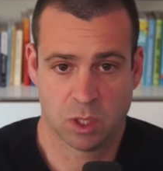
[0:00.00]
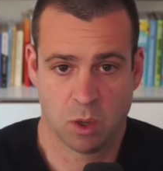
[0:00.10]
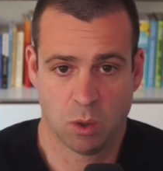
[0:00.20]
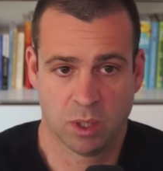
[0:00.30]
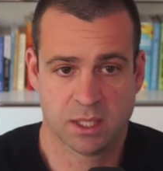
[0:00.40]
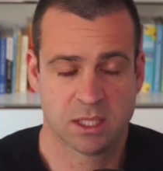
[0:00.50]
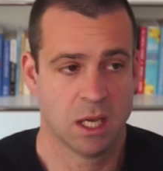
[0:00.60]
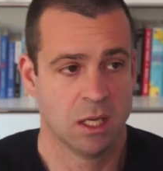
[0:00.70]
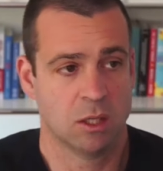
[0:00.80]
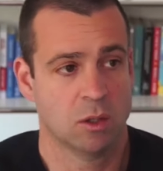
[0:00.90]
So let's
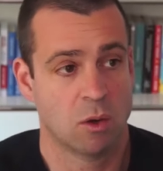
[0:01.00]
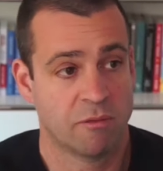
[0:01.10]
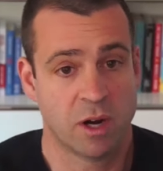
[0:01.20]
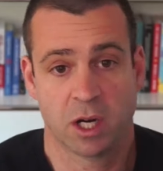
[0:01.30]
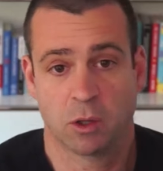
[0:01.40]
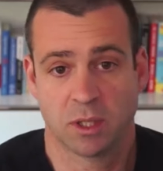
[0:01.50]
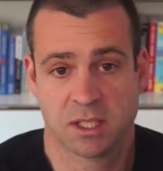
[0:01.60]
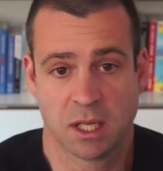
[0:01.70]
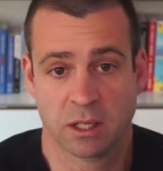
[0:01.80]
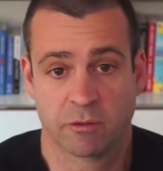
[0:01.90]
say you are very good
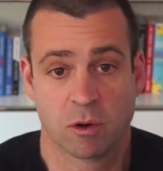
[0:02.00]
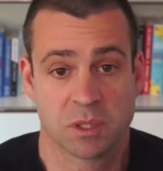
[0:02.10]
at selling